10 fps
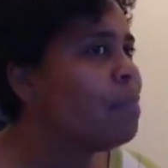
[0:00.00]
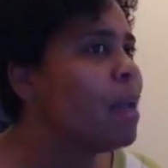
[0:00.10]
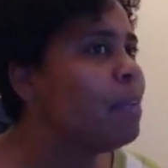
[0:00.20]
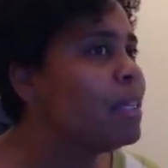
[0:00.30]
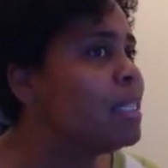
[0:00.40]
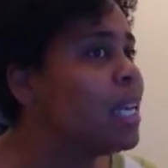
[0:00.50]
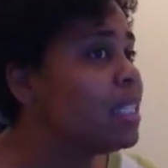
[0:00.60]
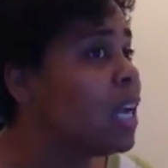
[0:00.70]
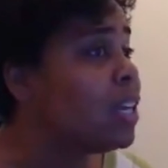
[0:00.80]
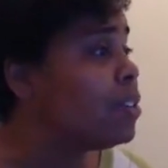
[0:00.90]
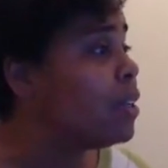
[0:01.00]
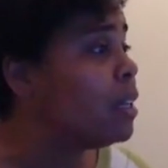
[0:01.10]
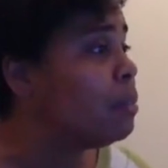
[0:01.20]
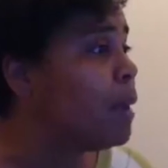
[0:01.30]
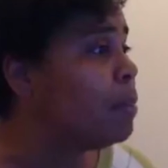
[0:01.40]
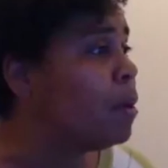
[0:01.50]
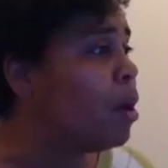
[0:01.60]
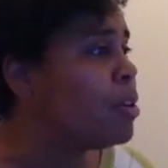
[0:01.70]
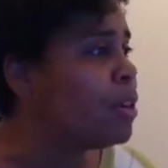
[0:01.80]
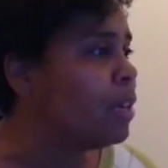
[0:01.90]
may be 600 people
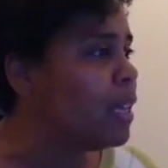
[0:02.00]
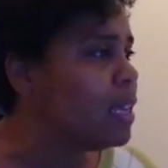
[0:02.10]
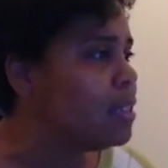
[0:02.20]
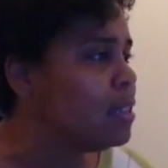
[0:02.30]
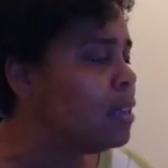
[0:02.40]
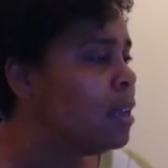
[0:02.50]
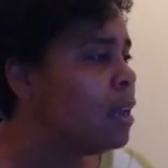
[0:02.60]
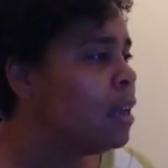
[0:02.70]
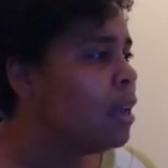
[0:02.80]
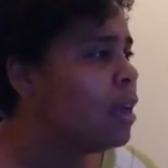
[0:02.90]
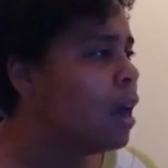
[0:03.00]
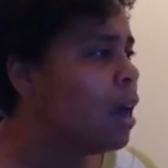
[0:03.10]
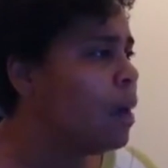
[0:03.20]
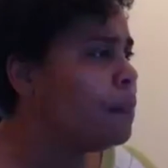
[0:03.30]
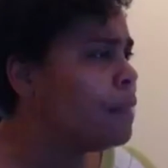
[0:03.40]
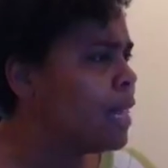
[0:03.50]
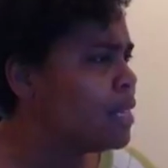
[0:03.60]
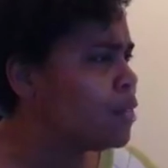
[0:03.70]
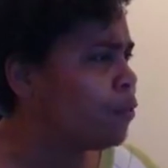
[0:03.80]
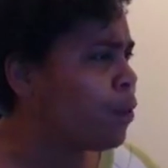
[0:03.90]
on your list, that
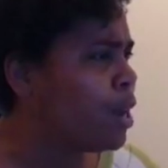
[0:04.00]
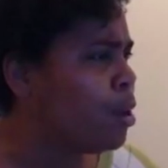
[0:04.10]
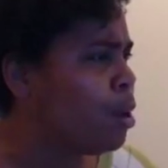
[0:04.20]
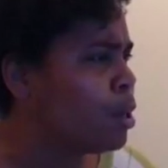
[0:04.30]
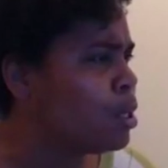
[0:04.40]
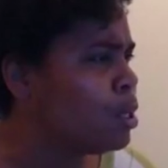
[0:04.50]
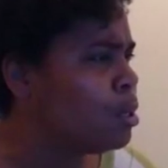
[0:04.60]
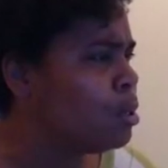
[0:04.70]
it's free, or